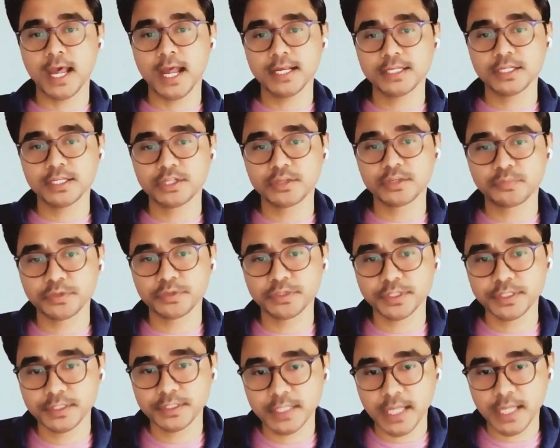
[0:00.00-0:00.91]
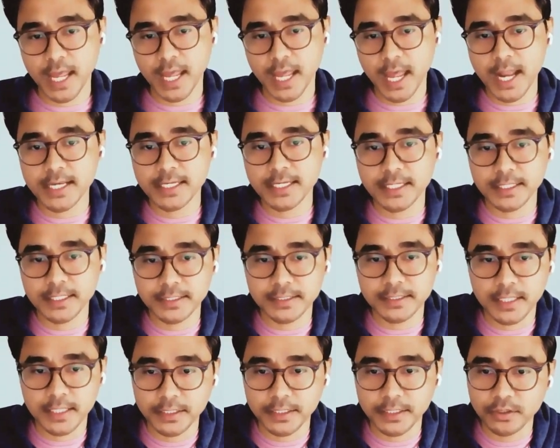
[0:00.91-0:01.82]
antidepressant,
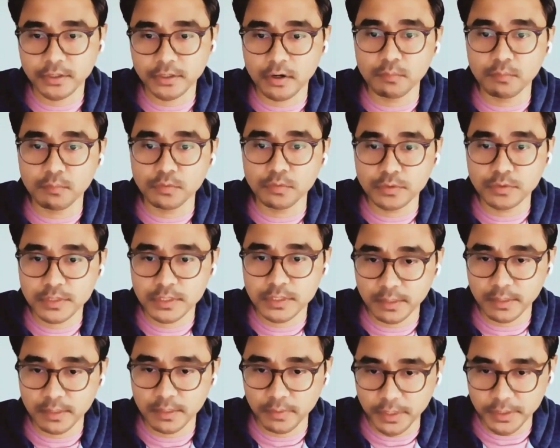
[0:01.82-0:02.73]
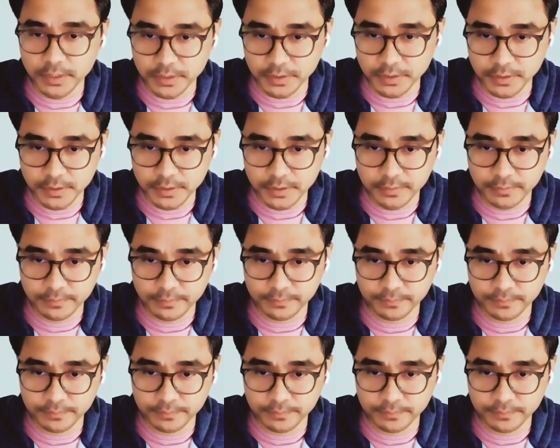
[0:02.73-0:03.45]
anti-anxiety, or mood stabilizers?